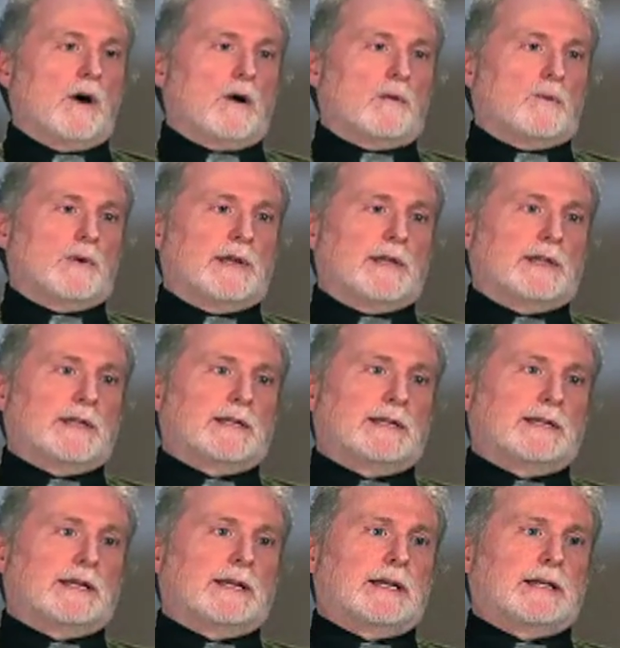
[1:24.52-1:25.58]
With
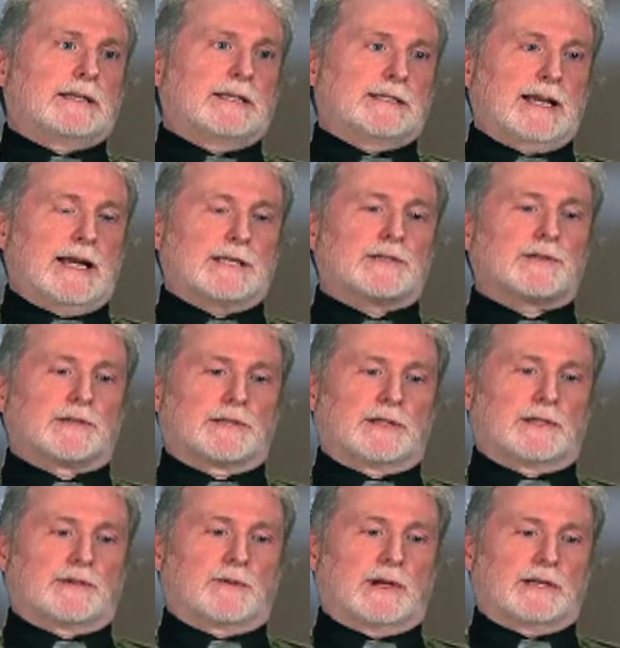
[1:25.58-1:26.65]
a, a disaster
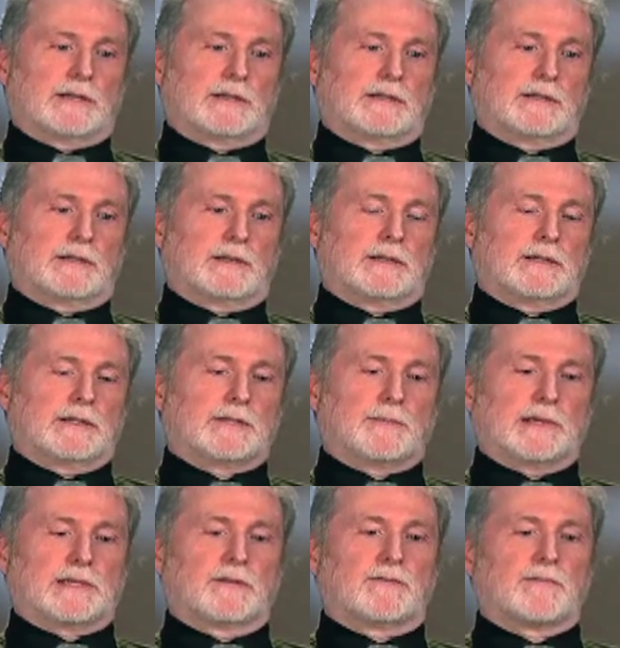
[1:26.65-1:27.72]
situation,
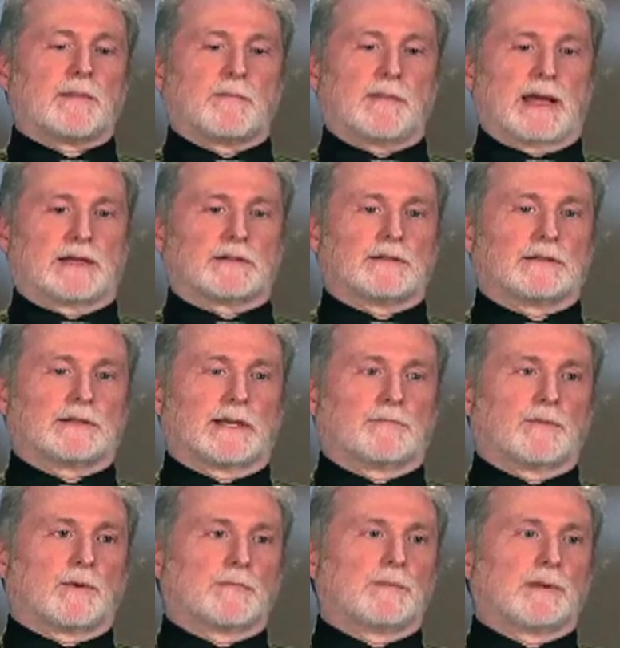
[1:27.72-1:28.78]
especially from the medical
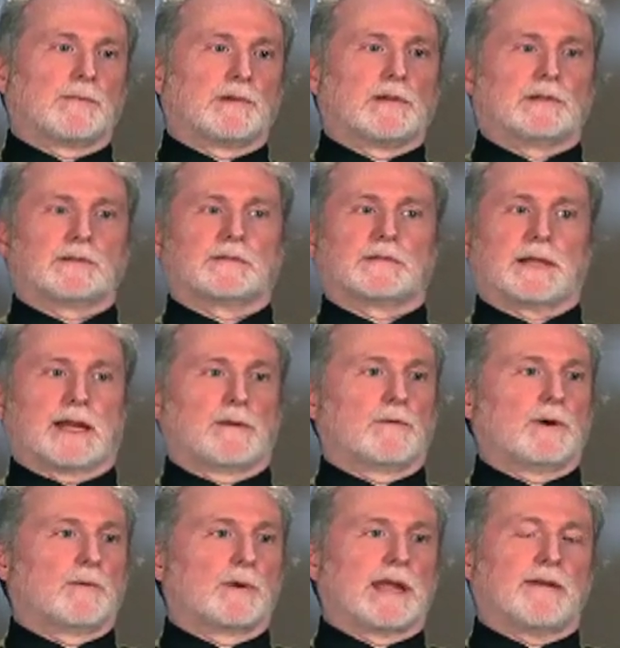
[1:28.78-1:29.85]
standpoint, people will say,
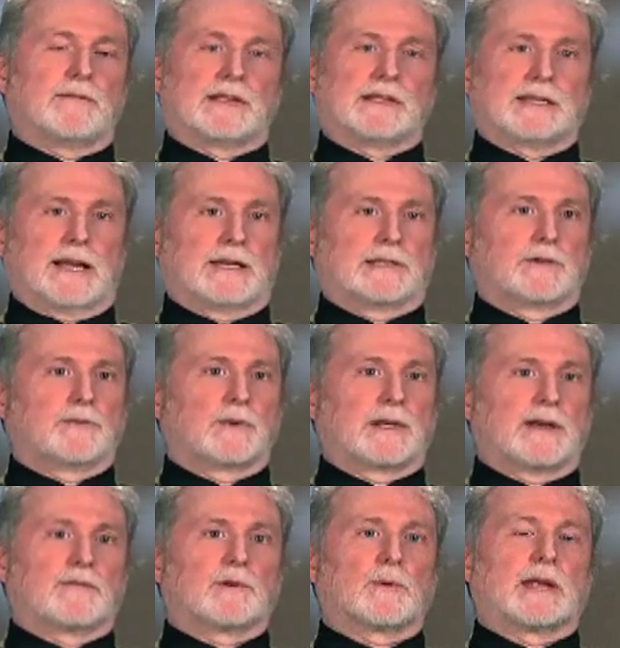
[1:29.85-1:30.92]
well, we have a disaster
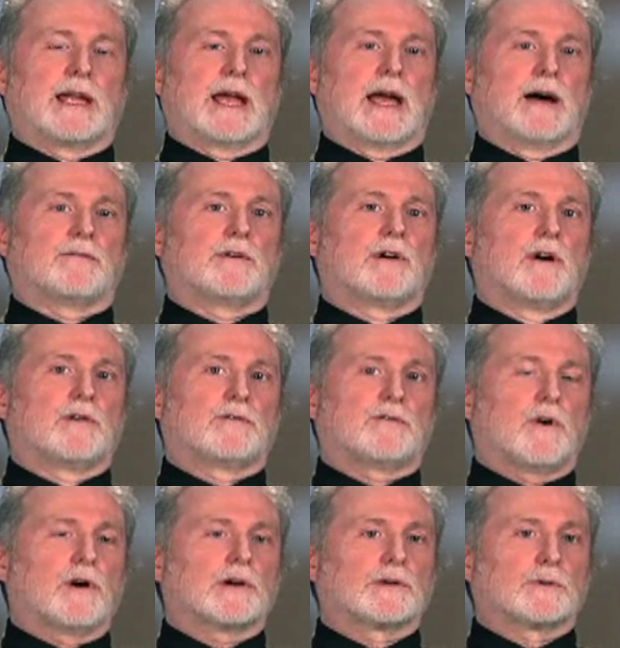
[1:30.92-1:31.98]
whenever we have
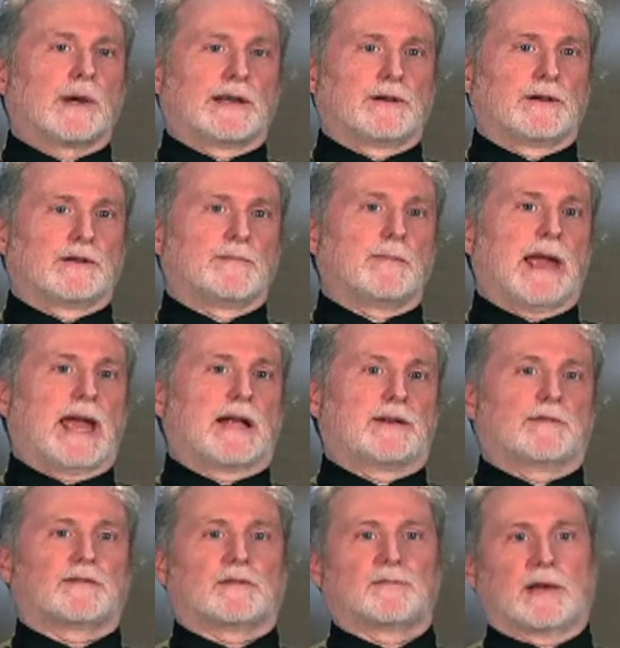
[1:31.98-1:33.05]
far greater
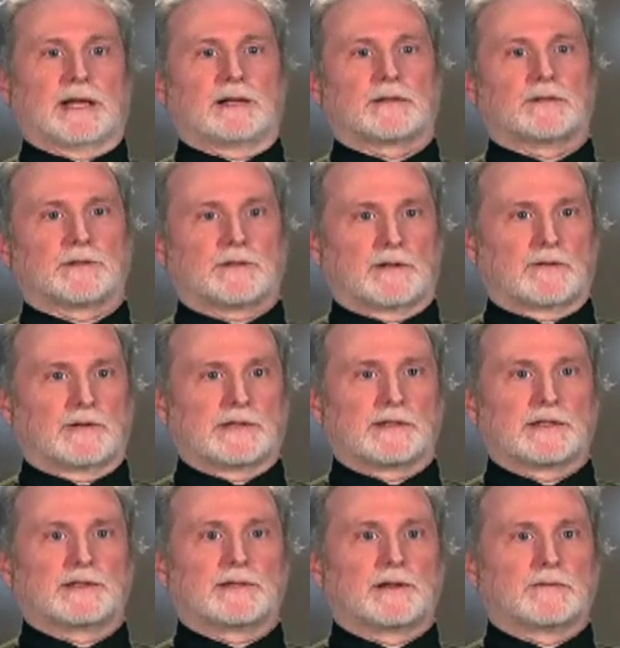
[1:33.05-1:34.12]
demand for medical
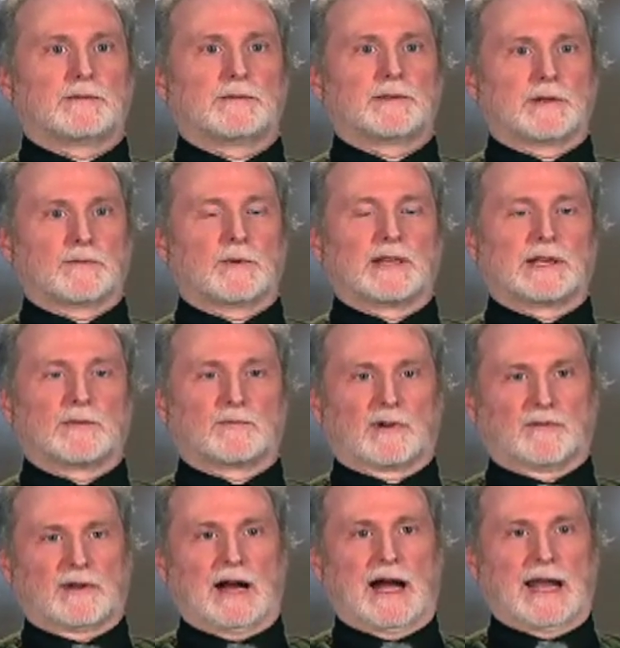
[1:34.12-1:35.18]
services than, than we can
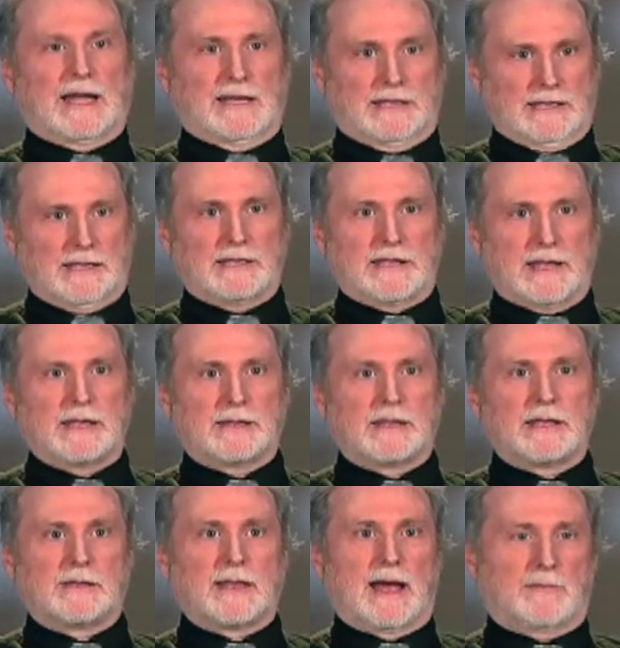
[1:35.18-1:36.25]
provide in, in,
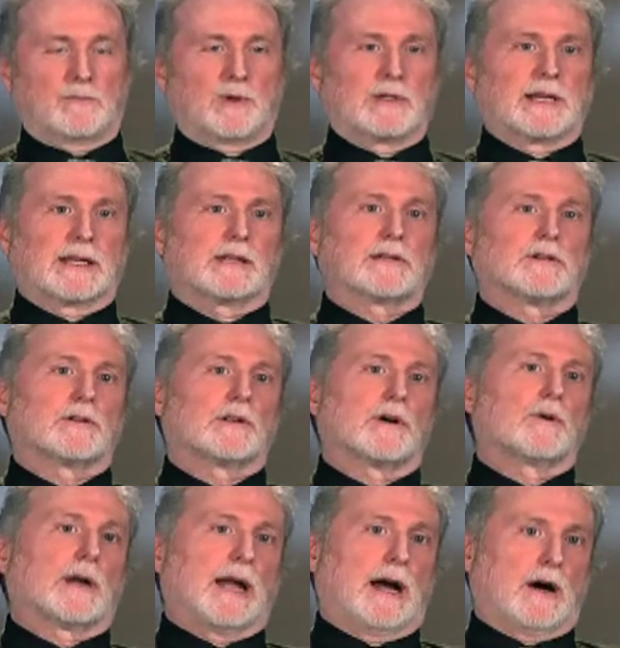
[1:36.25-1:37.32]
in that particular
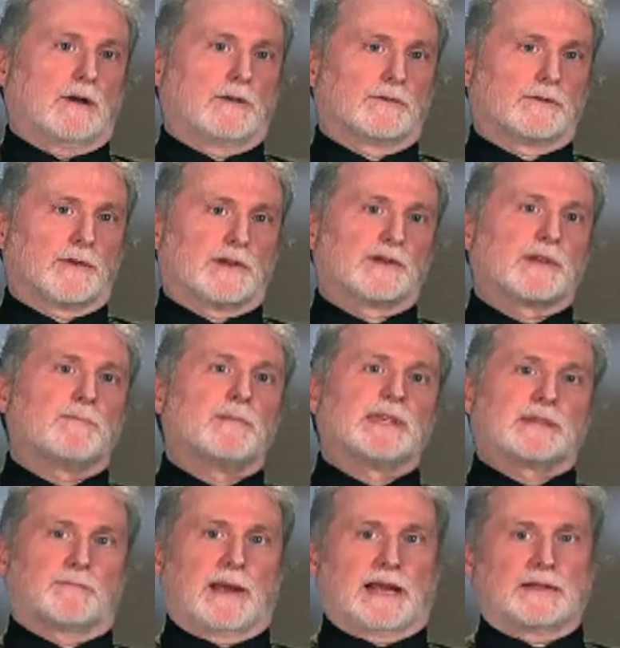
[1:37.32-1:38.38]
locale. So there's a
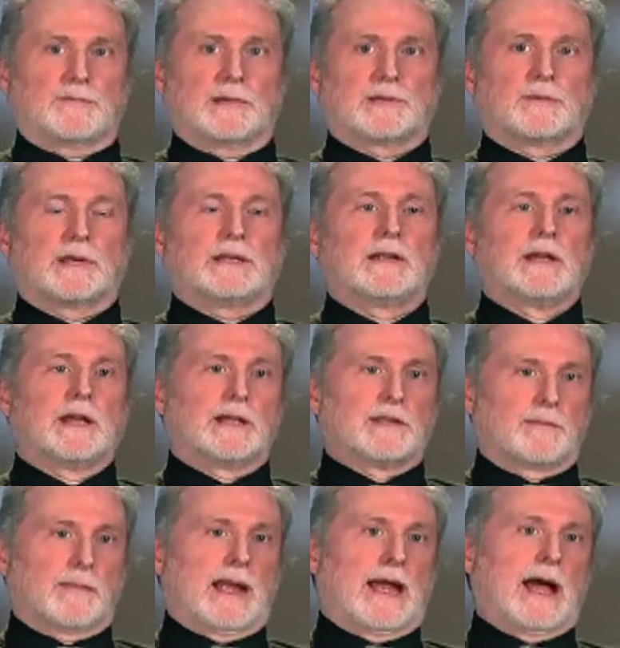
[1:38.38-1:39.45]
mismatch between
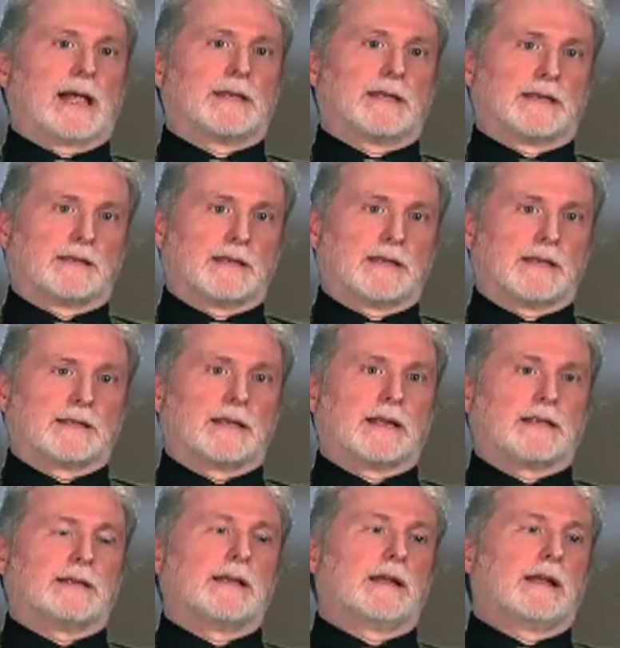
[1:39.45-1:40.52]
demand and,
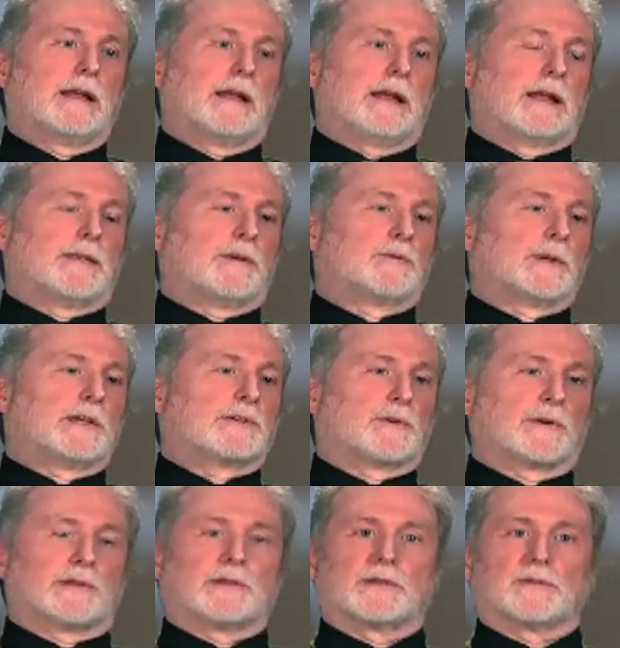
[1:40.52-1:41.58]
and, and the
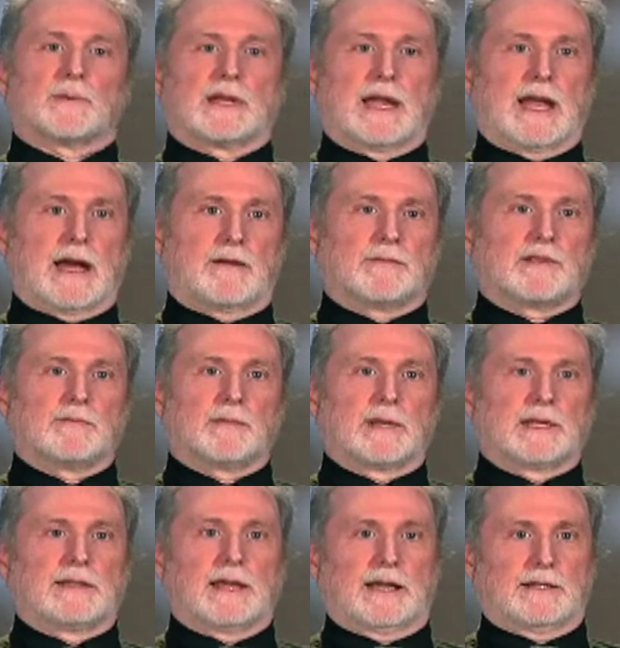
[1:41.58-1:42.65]
resources we have to
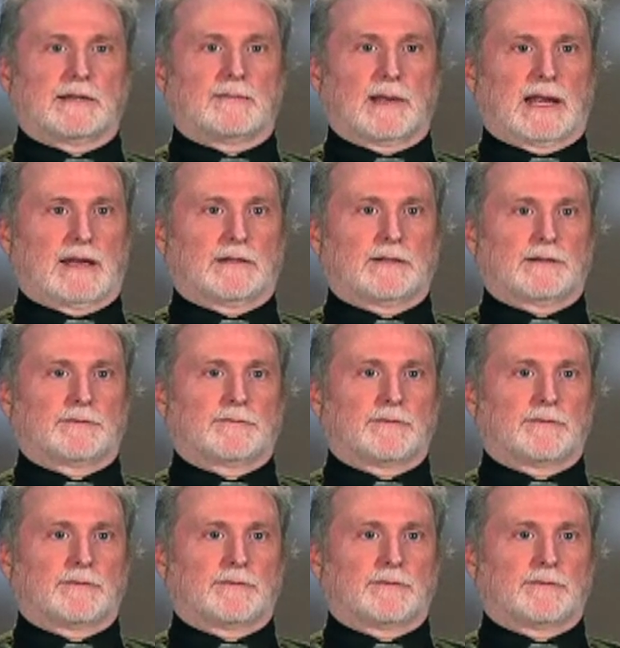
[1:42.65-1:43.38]
meet that demand.